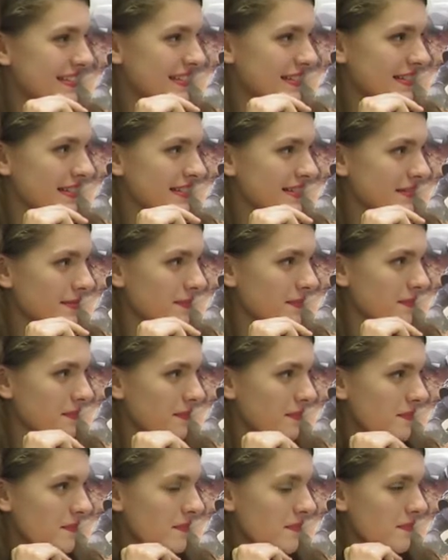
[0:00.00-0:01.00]

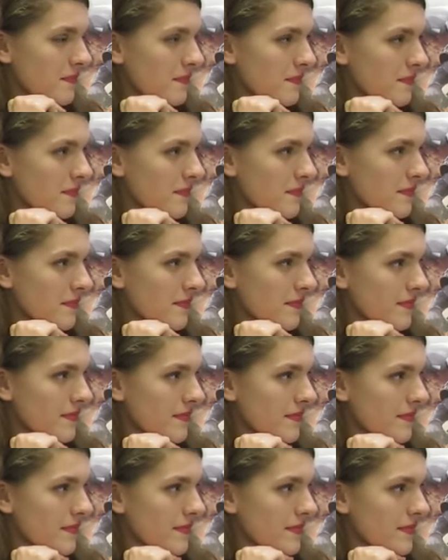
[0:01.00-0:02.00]

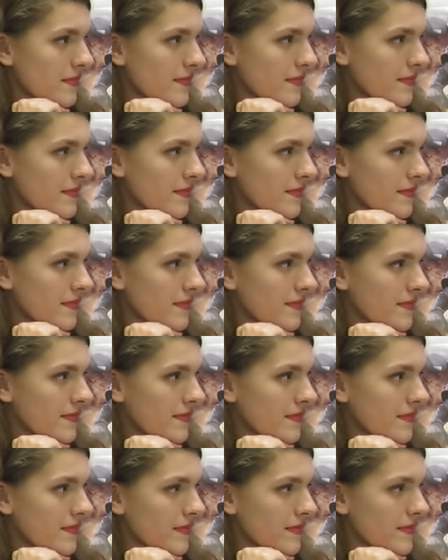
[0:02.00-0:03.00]

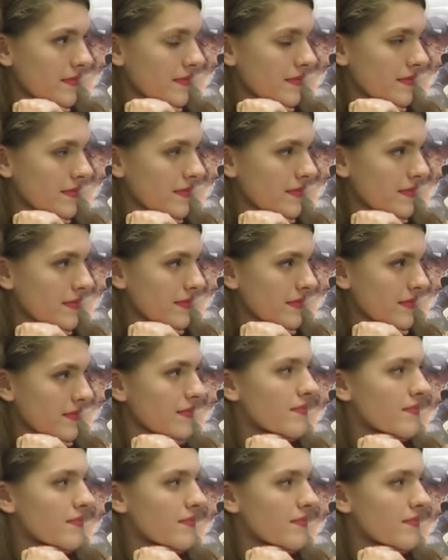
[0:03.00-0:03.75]
(not speaking)